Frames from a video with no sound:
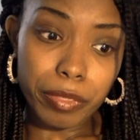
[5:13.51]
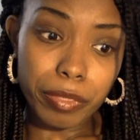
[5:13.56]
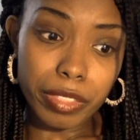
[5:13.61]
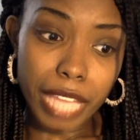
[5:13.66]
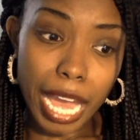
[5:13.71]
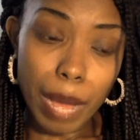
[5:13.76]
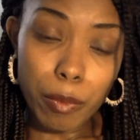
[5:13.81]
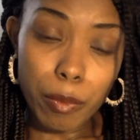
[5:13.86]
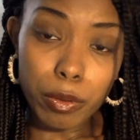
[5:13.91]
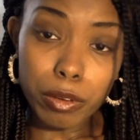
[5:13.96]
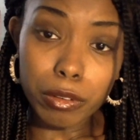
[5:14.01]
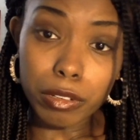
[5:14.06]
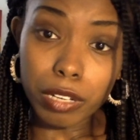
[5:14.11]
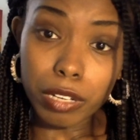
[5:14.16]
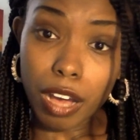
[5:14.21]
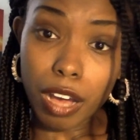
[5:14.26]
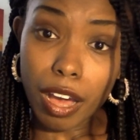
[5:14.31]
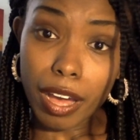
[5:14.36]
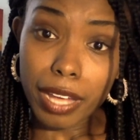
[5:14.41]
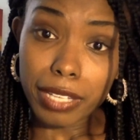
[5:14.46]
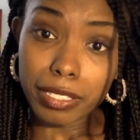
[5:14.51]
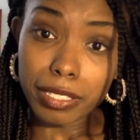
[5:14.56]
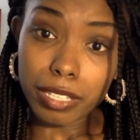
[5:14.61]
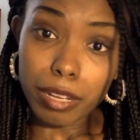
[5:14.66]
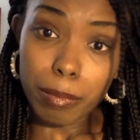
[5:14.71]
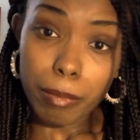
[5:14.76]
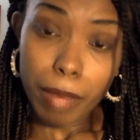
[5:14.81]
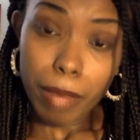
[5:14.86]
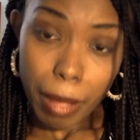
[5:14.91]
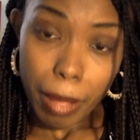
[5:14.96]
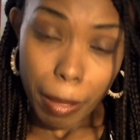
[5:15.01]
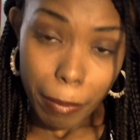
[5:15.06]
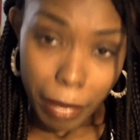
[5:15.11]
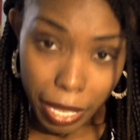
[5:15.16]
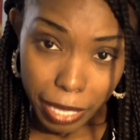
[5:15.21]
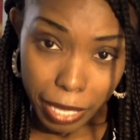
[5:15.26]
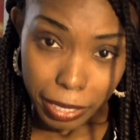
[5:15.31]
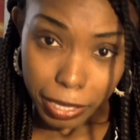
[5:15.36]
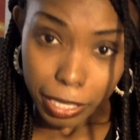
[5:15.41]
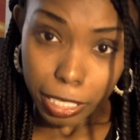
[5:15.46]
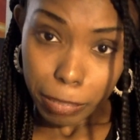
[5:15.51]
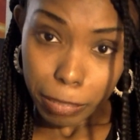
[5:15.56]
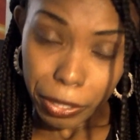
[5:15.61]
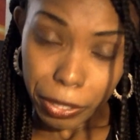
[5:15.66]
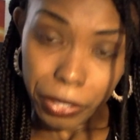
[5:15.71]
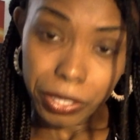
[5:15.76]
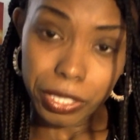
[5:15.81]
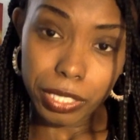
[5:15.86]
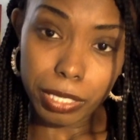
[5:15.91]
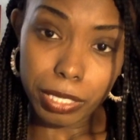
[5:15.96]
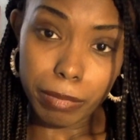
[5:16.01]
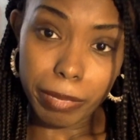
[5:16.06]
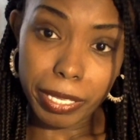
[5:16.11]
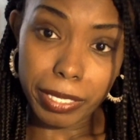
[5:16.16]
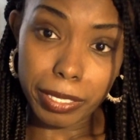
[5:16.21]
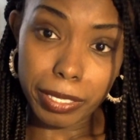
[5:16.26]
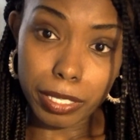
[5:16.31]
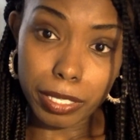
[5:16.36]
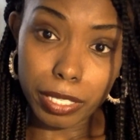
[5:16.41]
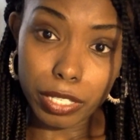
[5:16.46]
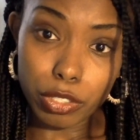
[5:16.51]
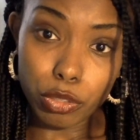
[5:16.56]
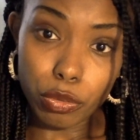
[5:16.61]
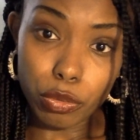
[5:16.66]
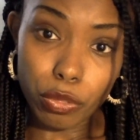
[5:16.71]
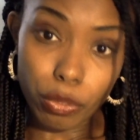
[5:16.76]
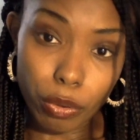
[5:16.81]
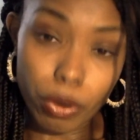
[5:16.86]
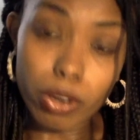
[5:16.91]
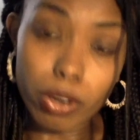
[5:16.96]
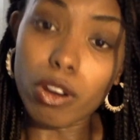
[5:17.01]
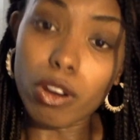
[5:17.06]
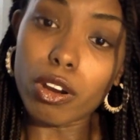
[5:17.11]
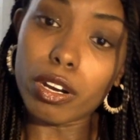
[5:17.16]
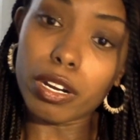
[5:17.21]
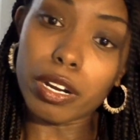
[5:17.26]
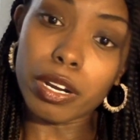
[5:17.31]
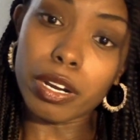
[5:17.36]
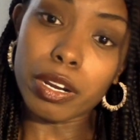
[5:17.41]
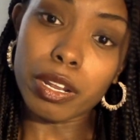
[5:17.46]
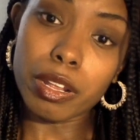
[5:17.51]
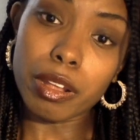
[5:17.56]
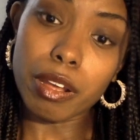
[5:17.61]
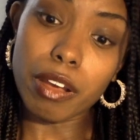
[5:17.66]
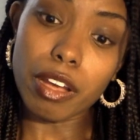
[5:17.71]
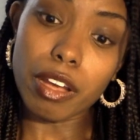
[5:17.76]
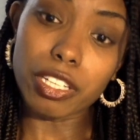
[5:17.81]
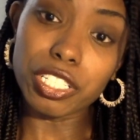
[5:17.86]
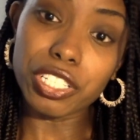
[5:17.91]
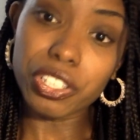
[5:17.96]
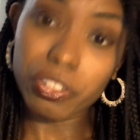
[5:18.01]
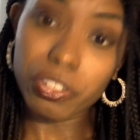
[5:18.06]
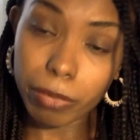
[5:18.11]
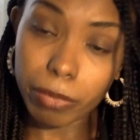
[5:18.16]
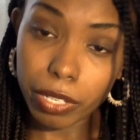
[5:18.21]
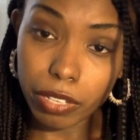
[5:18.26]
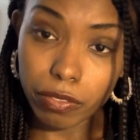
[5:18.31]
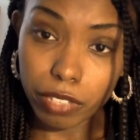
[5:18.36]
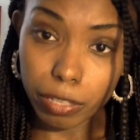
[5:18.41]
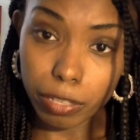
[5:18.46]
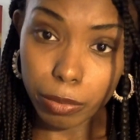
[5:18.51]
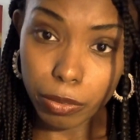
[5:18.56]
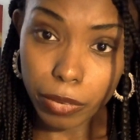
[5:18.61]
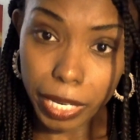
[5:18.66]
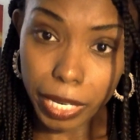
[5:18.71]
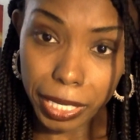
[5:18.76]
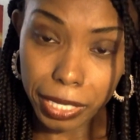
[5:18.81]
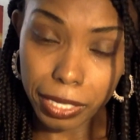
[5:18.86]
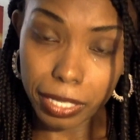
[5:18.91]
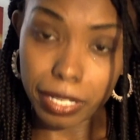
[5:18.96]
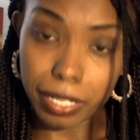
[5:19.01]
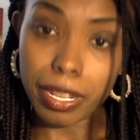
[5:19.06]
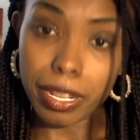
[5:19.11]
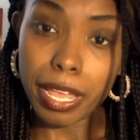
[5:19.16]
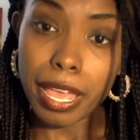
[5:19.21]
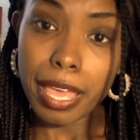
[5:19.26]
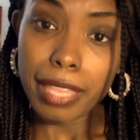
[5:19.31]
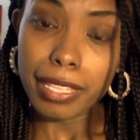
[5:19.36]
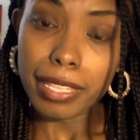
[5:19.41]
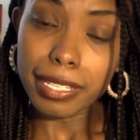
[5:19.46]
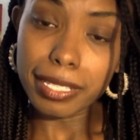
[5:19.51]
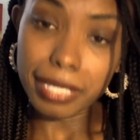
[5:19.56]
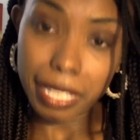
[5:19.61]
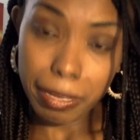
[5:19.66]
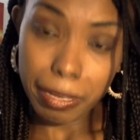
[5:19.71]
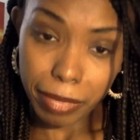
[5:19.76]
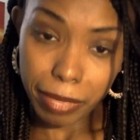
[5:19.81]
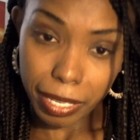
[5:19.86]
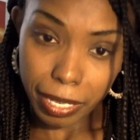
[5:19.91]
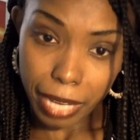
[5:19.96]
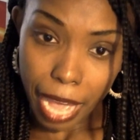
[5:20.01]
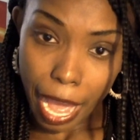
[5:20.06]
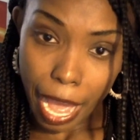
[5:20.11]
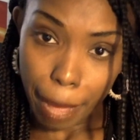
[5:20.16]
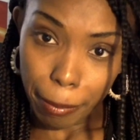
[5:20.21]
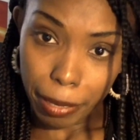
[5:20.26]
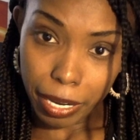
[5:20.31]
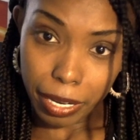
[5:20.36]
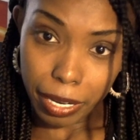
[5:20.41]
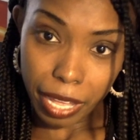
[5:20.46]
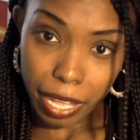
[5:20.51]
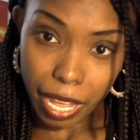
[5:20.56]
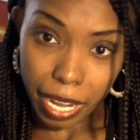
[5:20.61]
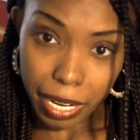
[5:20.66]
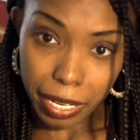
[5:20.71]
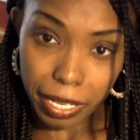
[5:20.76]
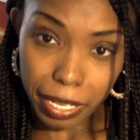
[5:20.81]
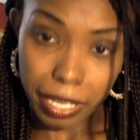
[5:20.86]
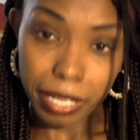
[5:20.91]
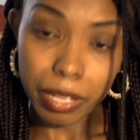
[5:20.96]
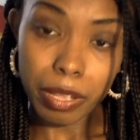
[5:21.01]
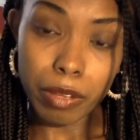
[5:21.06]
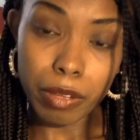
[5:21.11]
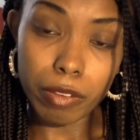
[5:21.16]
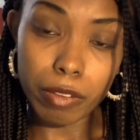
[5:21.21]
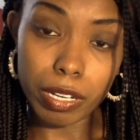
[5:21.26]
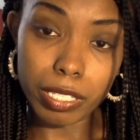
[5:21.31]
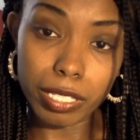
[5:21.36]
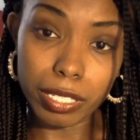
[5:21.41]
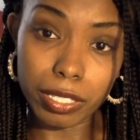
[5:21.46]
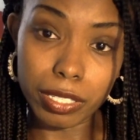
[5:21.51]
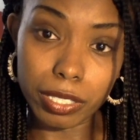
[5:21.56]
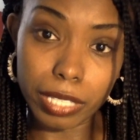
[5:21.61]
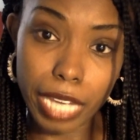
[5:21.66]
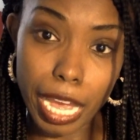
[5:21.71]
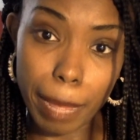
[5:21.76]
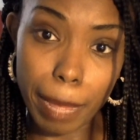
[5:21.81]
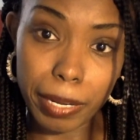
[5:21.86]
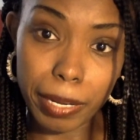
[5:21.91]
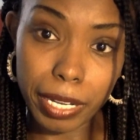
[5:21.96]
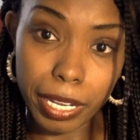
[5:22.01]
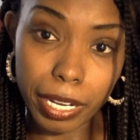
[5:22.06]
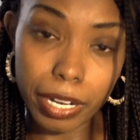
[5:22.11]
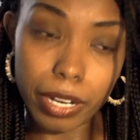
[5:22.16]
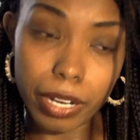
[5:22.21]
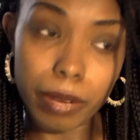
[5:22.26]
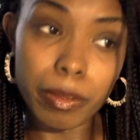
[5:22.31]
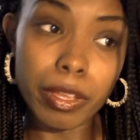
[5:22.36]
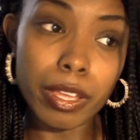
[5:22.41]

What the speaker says: That will cause a mass conspiracy, basically, to thwart our achievement of liberation. The same thing that happened in Haiti would essentially happen here.